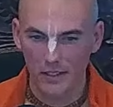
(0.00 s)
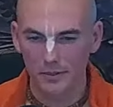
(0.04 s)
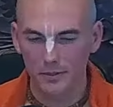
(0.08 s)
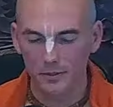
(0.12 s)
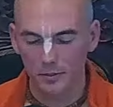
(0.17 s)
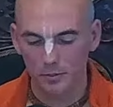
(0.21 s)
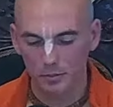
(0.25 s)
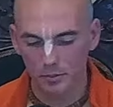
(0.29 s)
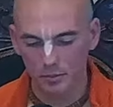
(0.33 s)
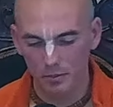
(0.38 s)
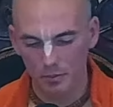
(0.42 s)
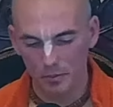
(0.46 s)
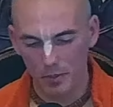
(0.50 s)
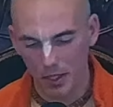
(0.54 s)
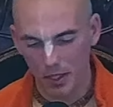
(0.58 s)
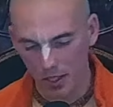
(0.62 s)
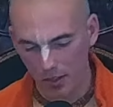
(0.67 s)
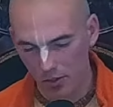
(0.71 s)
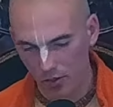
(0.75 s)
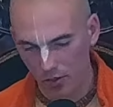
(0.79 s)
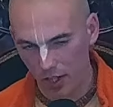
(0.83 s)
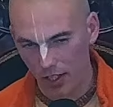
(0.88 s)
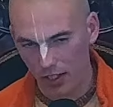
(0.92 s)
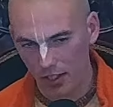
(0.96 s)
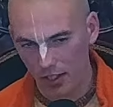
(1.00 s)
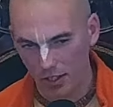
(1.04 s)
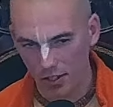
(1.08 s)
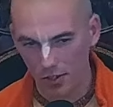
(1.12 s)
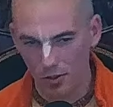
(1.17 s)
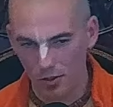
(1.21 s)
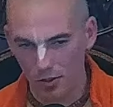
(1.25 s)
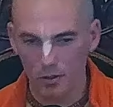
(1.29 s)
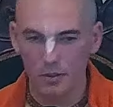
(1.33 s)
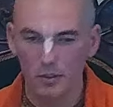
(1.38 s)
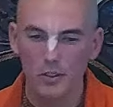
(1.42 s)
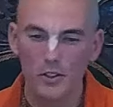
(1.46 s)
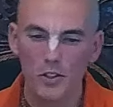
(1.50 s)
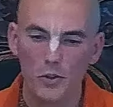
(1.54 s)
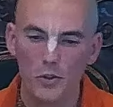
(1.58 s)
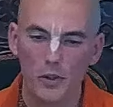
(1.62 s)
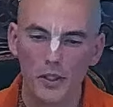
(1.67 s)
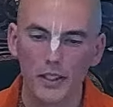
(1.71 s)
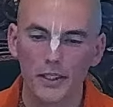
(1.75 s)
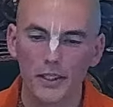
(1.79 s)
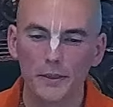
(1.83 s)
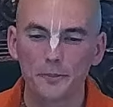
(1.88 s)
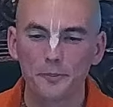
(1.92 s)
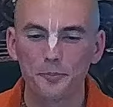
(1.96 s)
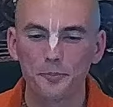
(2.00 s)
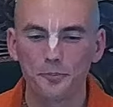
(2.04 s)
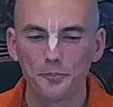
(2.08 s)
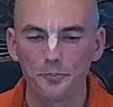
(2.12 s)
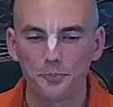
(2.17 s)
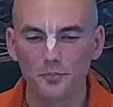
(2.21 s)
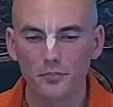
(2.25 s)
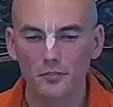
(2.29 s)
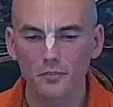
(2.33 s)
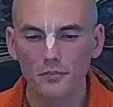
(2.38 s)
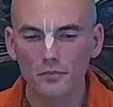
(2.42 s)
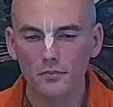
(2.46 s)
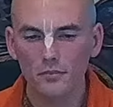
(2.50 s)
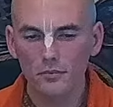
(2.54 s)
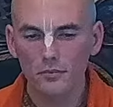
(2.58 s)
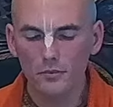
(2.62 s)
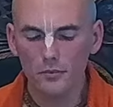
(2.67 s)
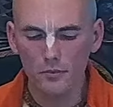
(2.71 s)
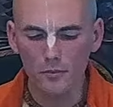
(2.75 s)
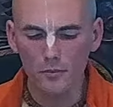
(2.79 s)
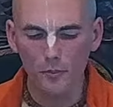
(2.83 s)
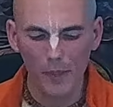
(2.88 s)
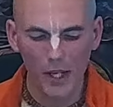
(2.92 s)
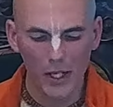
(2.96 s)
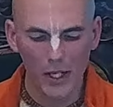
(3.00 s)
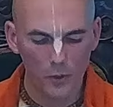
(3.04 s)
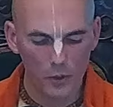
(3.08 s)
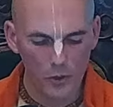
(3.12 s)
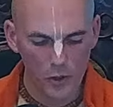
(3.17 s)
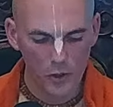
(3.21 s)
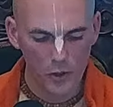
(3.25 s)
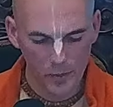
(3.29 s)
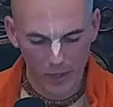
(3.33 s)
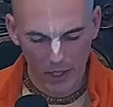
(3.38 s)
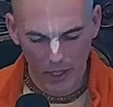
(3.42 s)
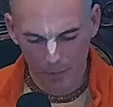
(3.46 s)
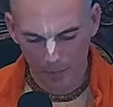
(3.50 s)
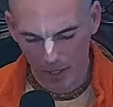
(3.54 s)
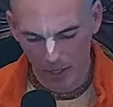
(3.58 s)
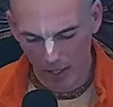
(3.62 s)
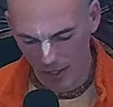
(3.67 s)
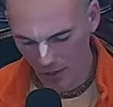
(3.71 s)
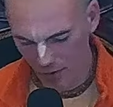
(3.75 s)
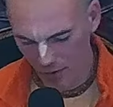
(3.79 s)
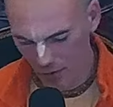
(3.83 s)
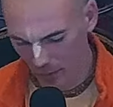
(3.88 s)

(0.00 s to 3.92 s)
in, being attracted to it. And we'll speak about